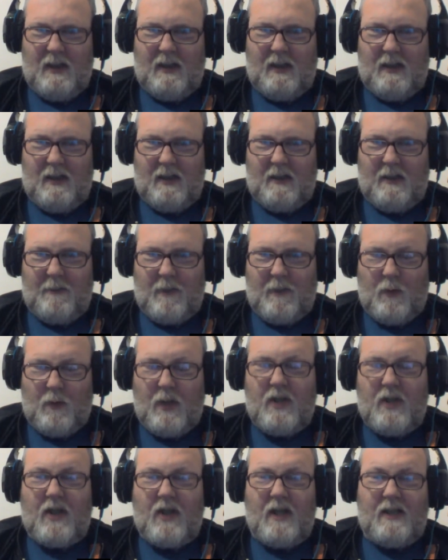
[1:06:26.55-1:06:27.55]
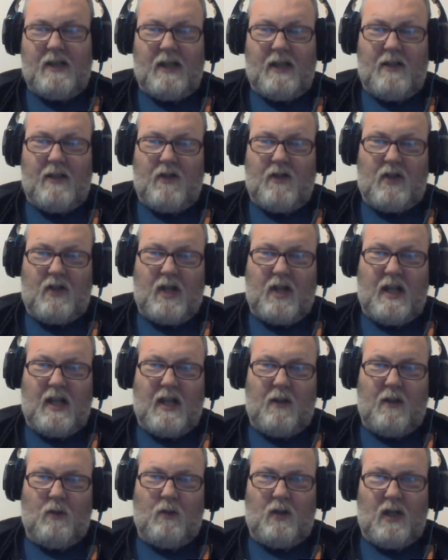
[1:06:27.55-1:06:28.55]
The reason I didn't say it
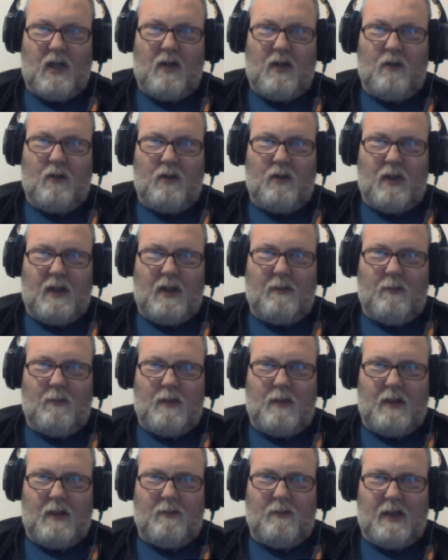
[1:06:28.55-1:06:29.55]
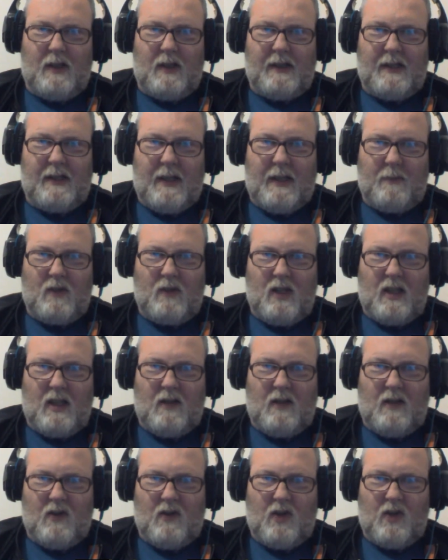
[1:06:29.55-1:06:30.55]
out loud, I kept it in
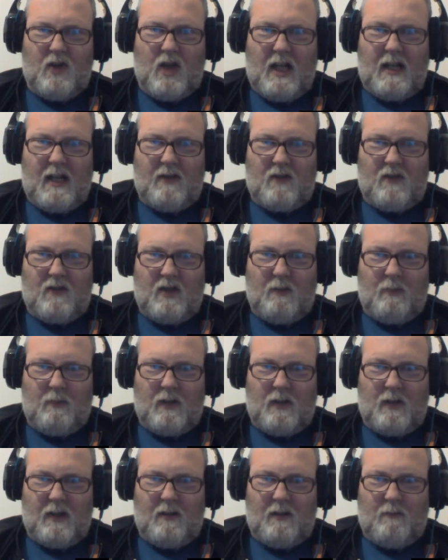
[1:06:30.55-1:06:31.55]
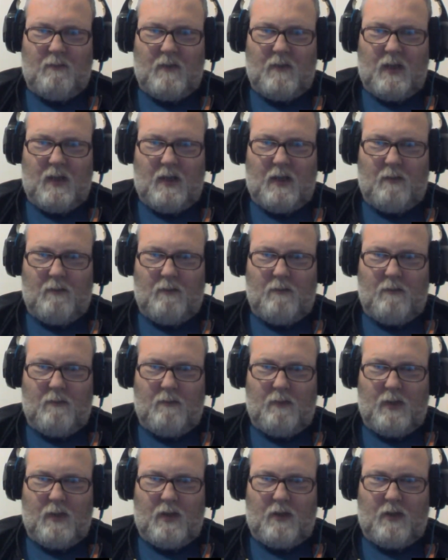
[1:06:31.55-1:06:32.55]
the chat simply
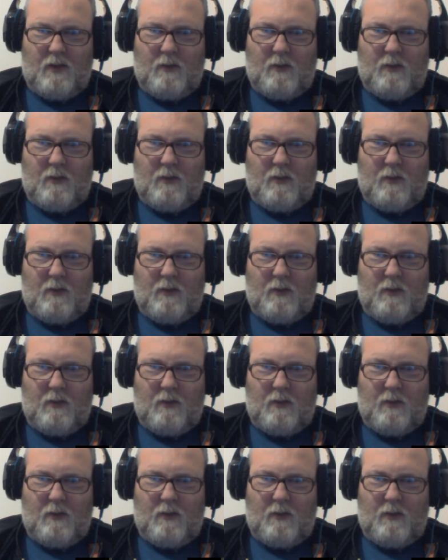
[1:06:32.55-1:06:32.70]
because